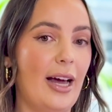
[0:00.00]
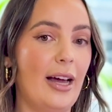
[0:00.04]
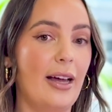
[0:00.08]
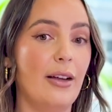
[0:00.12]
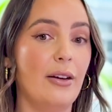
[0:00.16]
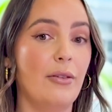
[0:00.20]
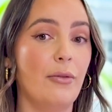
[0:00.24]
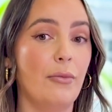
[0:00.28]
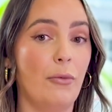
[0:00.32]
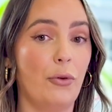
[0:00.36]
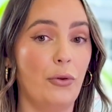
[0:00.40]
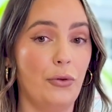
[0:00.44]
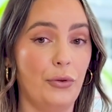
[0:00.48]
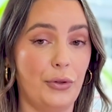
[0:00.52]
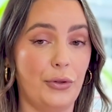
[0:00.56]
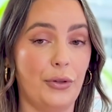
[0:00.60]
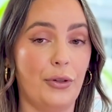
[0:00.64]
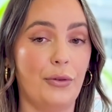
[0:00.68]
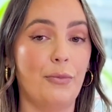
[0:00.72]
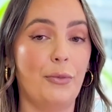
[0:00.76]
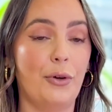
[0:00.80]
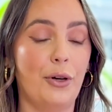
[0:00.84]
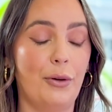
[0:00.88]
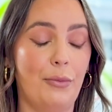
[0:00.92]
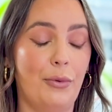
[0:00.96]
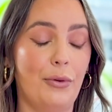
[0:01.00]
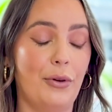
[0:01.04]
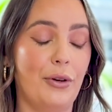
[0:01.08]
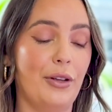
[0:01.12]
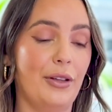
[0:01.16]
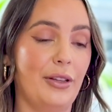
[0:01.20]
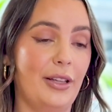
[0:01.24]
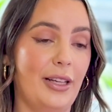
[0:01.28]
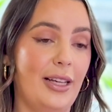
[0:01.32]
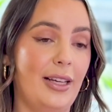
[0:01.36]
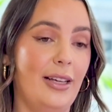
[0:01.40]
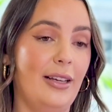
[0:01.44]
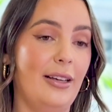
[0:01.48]
And also more
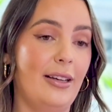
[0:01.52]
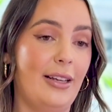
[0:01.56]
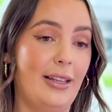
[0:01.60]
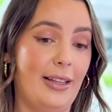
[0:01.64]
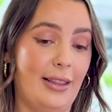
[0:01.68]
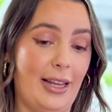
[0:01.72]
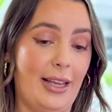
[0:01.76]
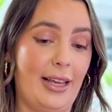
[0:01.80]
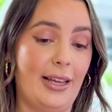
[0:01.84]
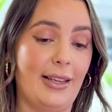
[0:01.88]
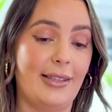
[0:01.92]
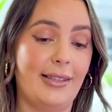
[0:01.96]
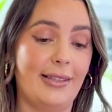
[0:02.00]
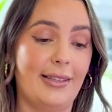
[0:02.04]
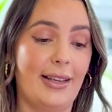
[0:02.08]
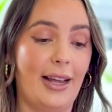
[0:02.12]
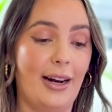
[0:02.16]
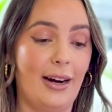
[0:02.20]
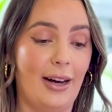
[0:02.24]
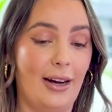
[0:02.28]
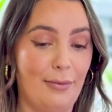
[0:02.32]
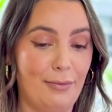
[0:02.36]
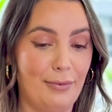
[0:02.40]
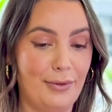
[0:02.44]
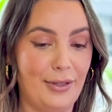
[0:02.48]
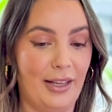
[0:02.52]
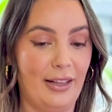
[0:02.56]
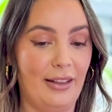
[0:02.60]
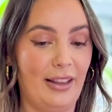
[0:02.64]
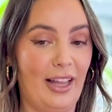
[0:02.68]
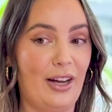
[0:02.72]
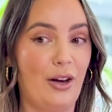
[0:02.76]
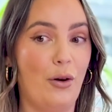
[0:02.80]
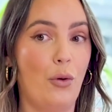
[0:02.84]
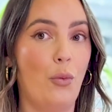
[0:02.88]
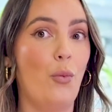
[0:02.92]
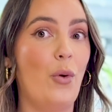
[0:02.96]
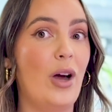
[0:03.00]
importantly, in their setups at like
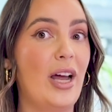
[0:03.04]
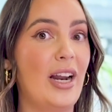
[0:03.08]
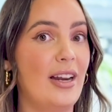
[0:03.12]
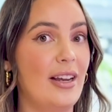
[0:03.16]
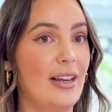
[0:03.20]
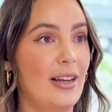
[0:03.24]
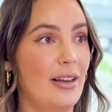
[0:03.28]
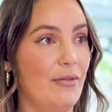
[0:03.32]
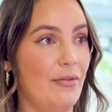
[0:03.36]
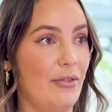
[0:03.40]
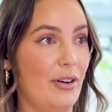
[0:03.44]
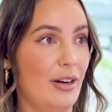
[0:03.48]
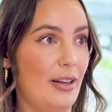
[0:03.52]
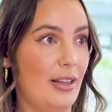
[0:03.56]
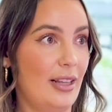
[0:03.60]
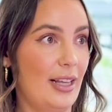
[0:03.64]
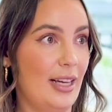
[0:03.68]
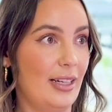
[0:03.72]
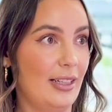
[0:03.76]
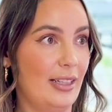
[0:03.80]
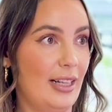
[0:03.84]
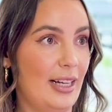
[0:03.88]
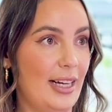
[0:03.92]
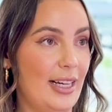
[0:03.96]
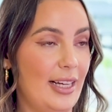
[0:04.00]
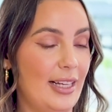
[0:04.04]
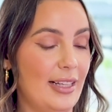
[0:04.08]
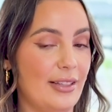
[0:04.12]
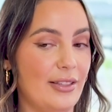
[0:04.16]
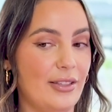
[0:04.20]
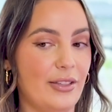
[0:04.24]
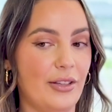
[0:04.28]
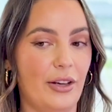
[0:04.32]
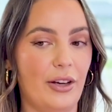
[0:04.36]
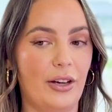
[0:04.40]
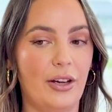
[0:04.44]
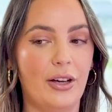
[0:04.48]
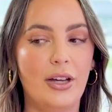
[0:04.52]
a wedding in front of their clients.
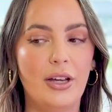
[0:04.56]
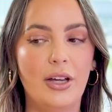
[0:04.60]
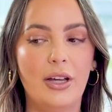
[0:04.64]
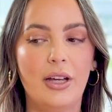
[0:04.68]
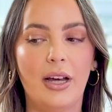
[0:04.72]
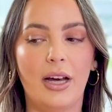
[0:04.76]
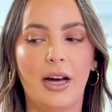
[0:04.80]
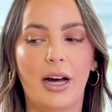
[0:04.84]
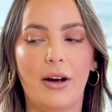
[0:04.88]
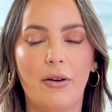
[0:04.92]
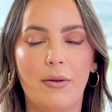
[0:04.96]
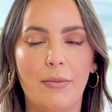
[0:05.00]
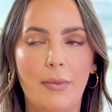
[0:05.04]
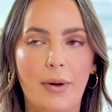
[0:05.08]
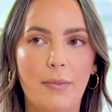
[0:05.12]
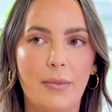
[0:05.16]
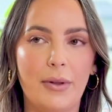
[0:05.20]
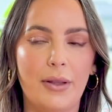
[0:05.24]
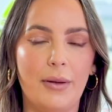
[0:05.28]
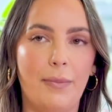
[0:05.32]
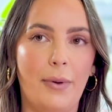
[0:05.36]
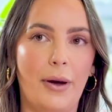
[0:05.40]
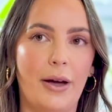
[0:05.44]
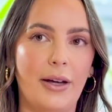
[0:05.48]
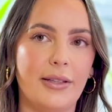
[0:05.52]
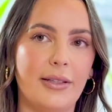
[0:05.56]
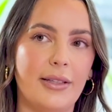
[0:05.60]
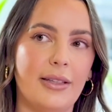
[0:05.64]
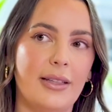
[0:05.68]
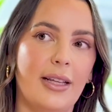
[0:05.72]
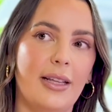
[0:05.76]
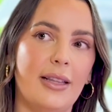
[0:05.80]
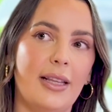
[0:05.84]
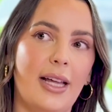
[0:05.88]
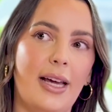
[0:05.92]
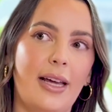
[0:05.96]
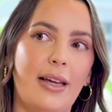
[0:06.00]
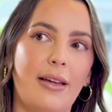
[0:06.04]
So I remember the person that
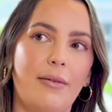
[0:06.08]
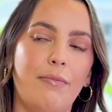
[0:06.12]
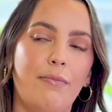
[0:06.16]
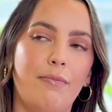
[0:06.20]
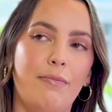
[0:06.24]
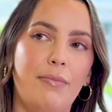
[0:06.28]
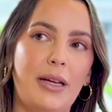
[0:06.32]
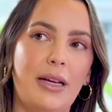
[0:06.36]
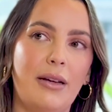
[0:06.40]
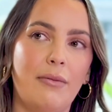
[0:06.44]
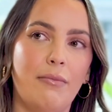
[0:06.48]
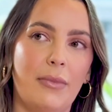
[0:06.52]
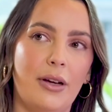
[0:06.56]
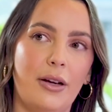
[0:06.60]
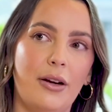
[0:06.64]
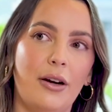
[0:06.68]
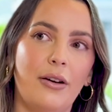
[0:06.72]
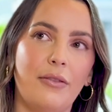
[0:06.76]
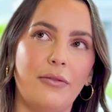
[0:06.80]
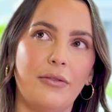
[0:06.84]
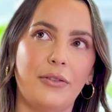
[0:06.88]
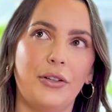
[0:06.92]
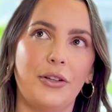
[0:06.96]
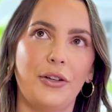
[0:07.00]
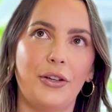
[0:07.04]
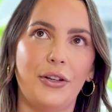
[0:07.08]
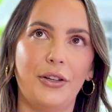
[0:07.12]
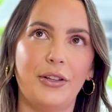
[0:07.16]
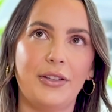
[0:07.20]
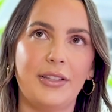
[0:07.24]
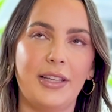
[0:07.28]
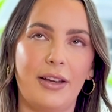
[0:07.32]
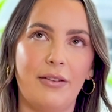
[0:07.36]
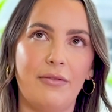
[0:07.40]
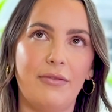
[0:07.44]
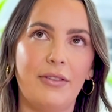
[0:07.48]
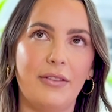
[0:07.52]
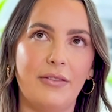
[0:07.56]
they binged me off to
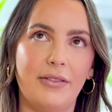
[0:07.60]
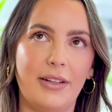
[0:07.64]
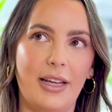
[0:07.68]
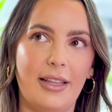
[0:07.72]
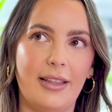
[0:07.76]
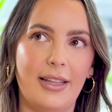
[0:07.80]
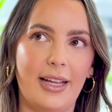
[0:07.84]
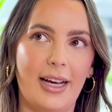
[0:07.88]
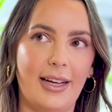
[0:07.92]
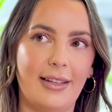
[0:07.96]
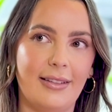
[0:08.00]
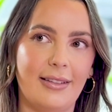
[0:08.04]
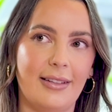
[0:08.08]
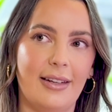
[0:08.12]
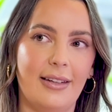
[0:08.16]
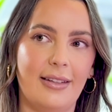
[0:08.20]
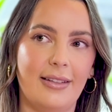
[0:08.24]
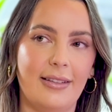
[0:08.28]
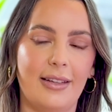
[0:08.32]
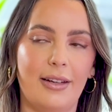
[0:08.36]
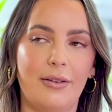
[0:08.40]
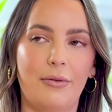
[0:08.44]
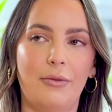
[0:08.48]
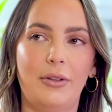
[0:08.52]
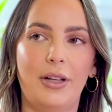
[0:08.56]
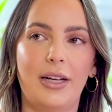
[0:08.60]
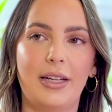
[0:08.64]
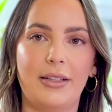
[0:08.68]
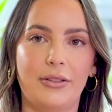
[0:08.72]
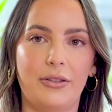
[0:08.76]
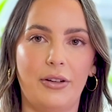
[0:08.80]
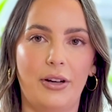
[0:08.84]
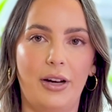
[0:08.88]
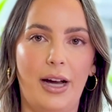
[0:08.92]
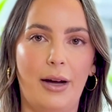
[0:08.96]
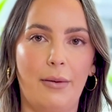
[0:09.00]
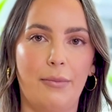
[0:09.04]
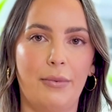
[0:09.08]
said 15,000. I was like, well, that's
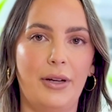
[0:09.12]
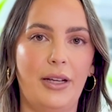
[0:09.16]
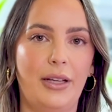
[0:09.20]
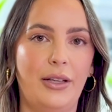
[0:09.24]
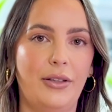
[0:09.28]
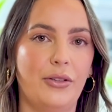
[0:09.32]
not happening.